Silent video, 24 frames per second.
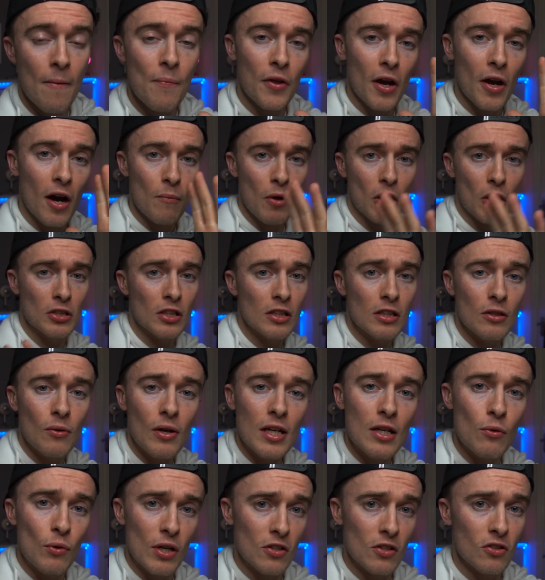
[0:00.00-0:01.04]
I'm not going to do any
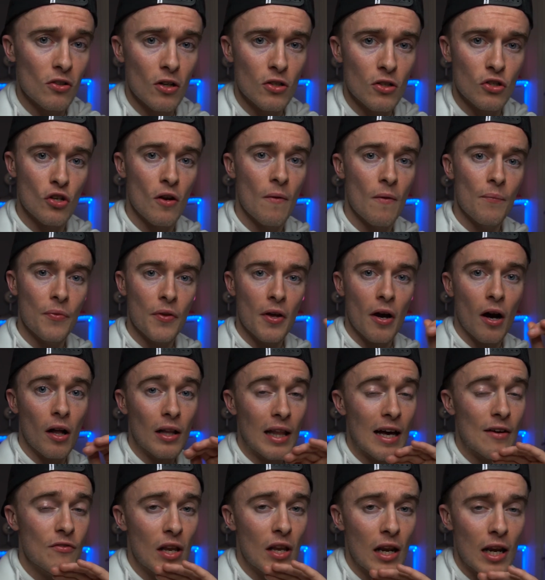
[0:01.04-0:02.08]
research. I'll
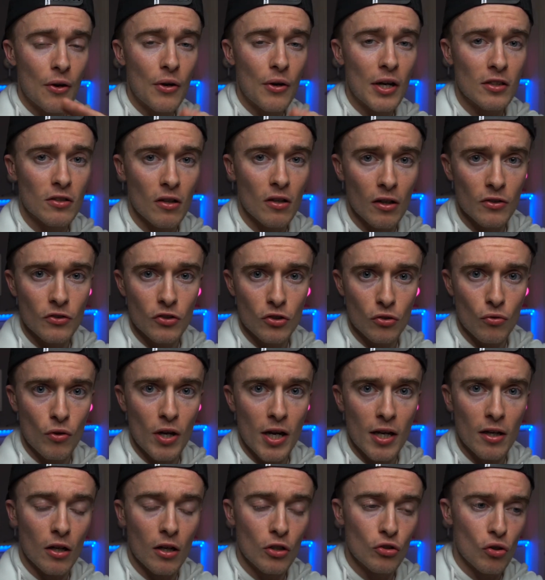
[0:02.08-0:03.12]
have the lyrics on
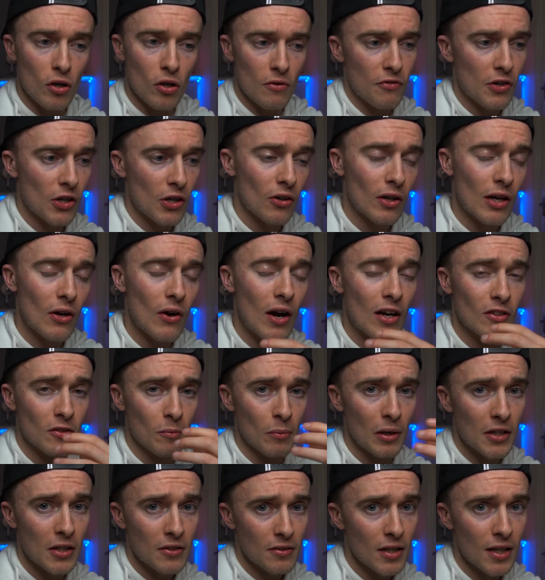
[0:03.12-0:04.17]
screen. I'll try to figure it out as I'm
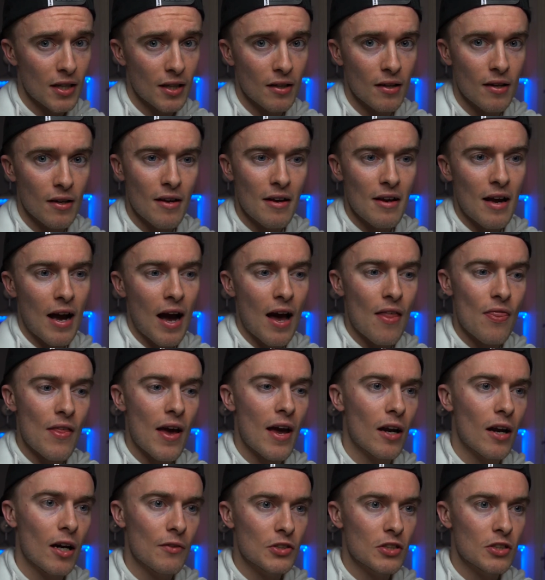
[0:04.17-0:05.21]
listening, and then
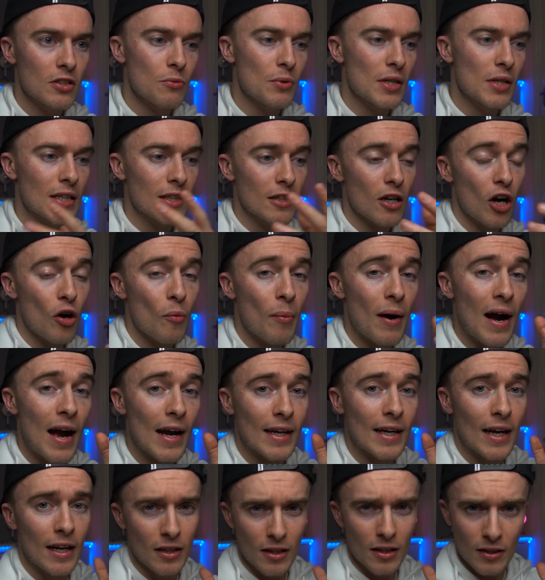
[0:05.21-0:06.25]
obviously we can go
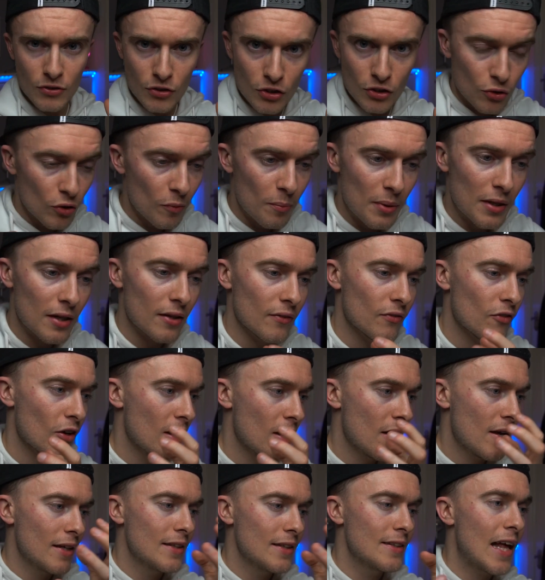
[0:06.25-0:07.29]
back and I'll do a bit of
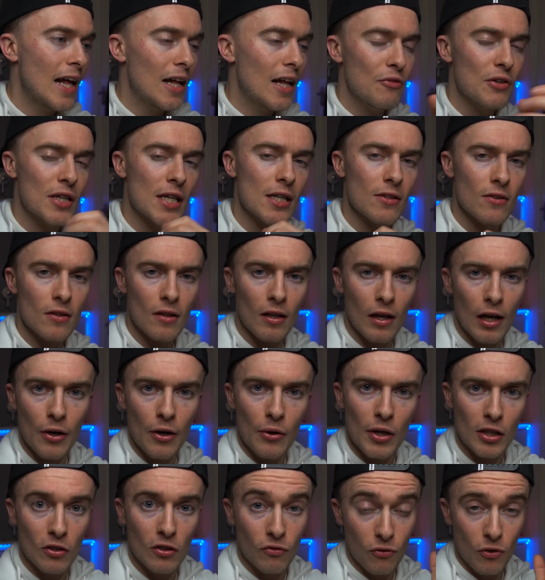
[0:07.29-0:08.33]
delving into the
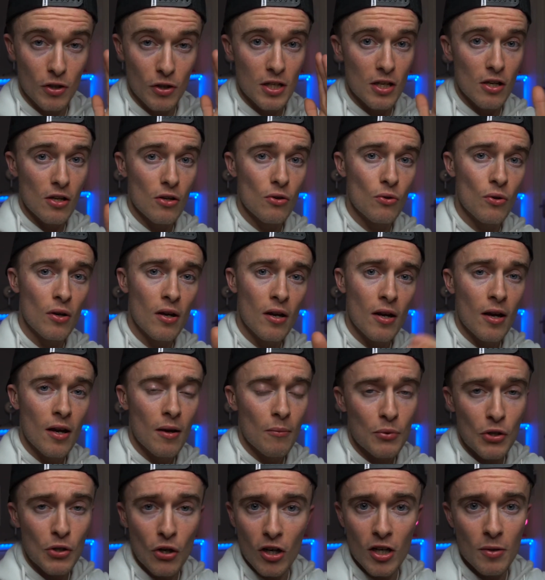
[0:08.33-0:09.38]
lyrics for you,
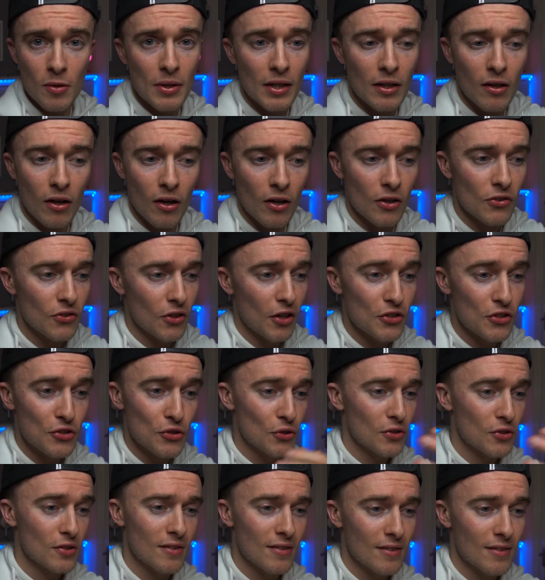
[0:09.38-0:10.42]
purely because I
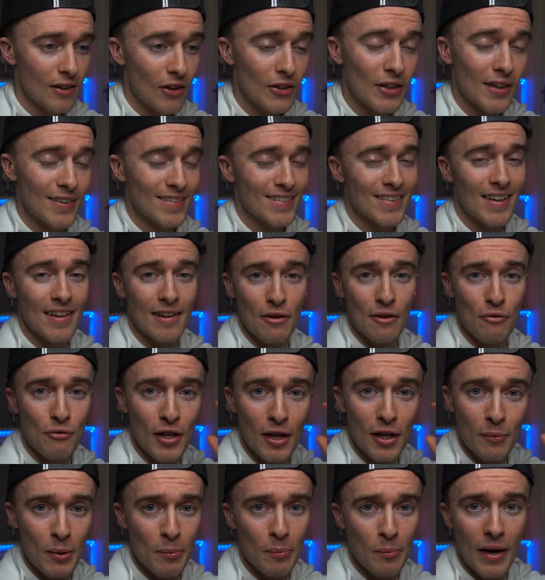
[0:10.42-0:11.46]
just, like I said, I feel a
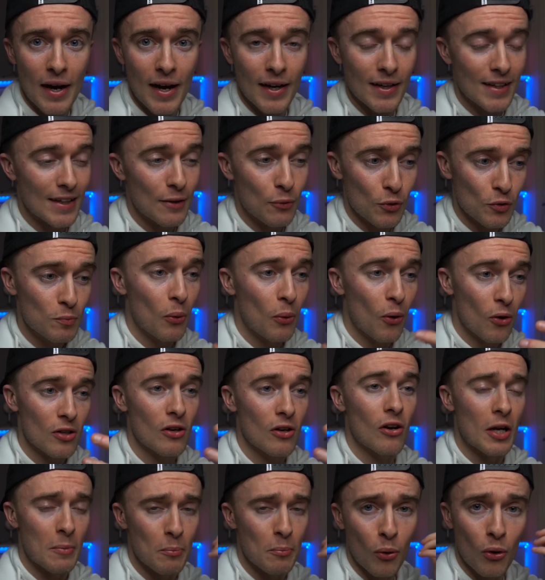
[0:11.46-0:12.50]
bit bad. It was
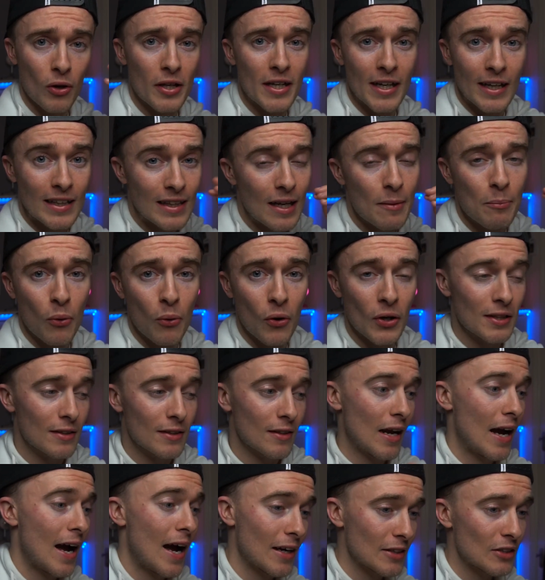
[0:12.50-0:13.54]
borderline bullying at that point that
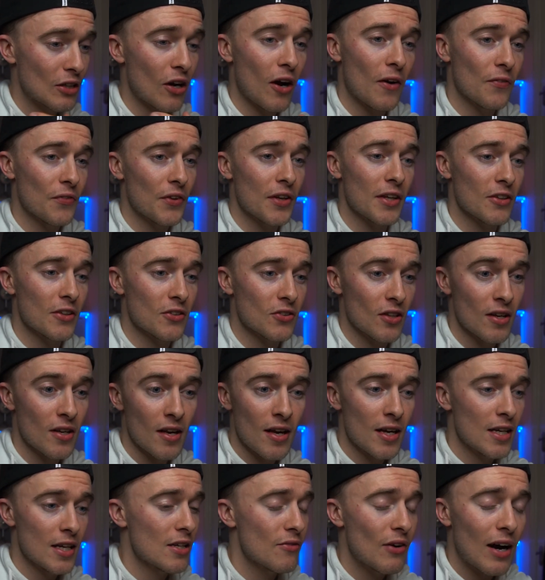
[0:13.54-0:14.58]
I hadn't gotten to this.
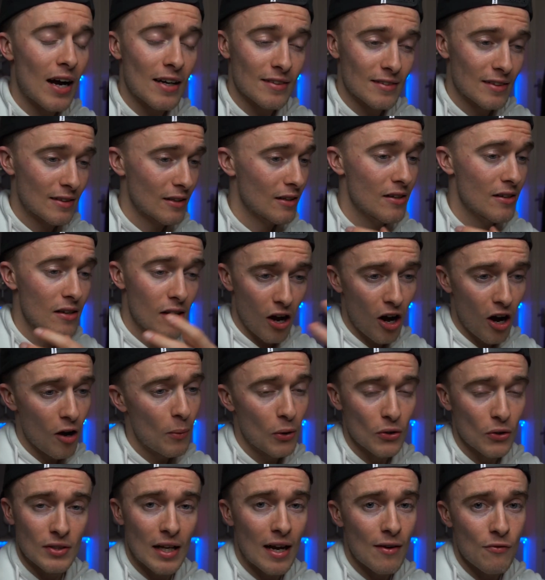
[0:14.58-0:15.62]
You've asked
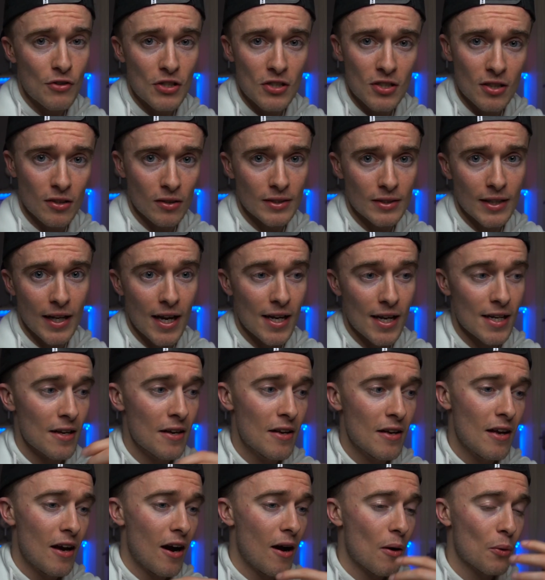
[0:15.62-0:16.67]
almost every single day.
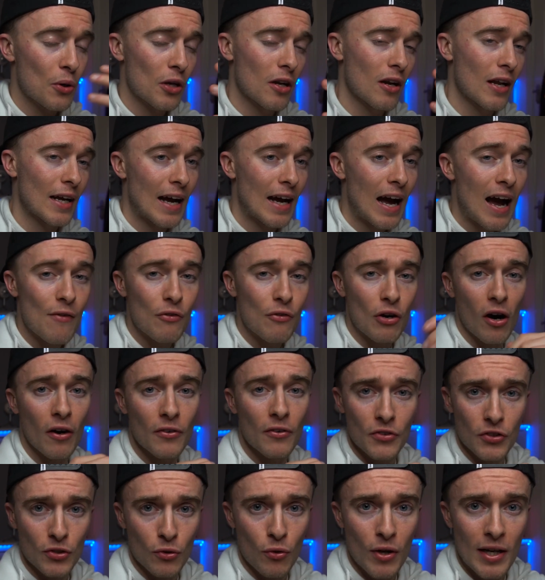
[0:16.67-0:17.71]
I'm gonna like have it on
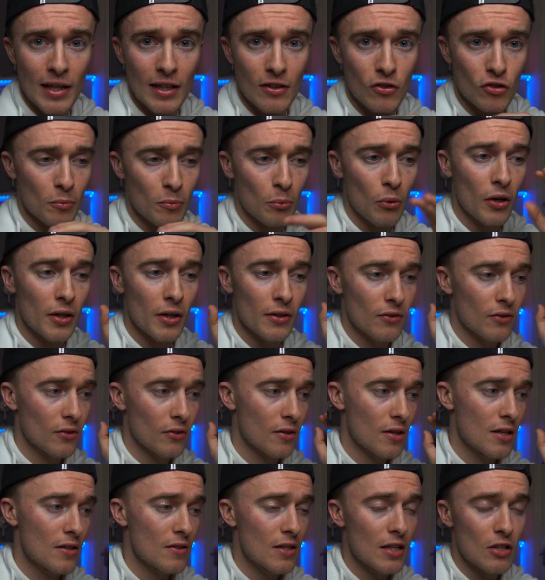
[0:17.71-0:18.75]
screen at some point
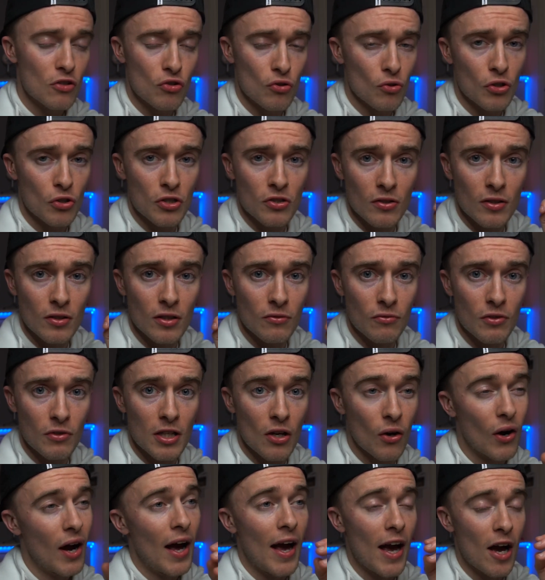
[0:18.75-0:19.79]
in the introduction to this video
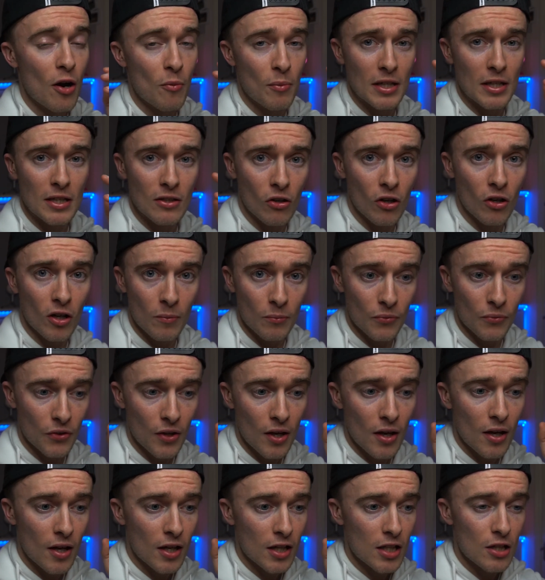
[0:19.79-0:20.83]
how many times
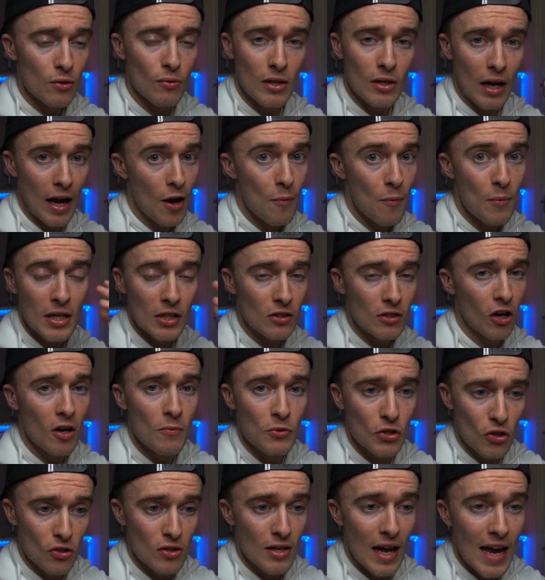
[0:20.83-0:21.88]

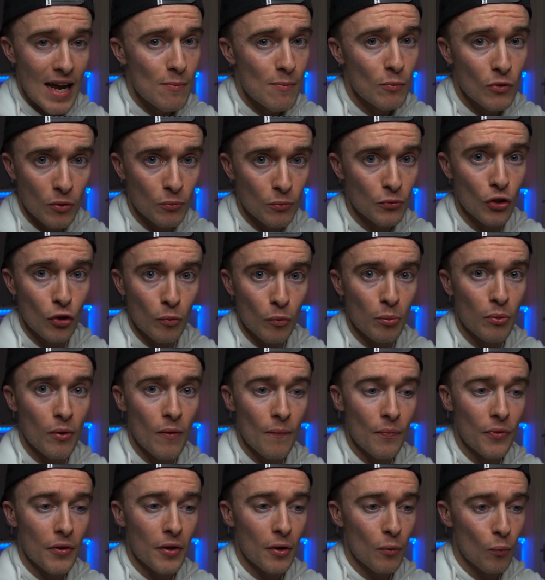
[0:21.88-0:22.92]
your name comes up
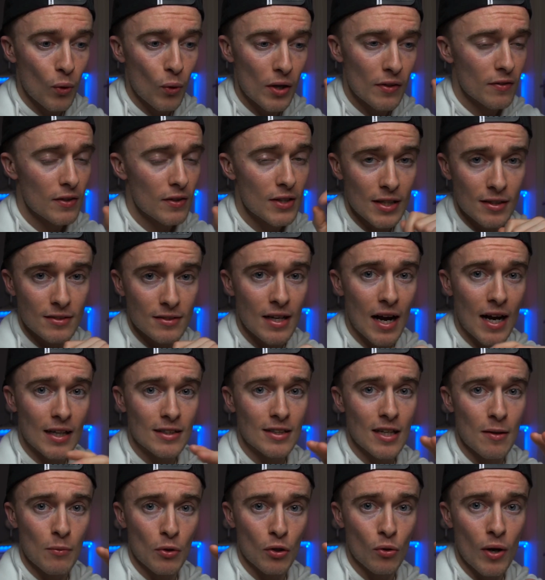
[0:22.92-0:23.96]
with the exact
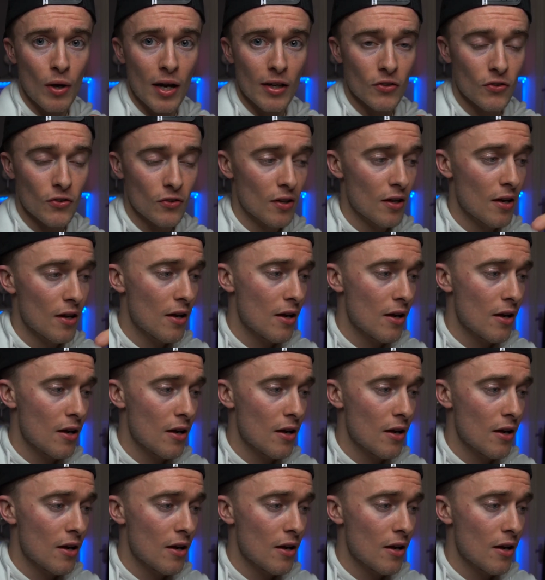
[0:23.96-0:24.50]
same request.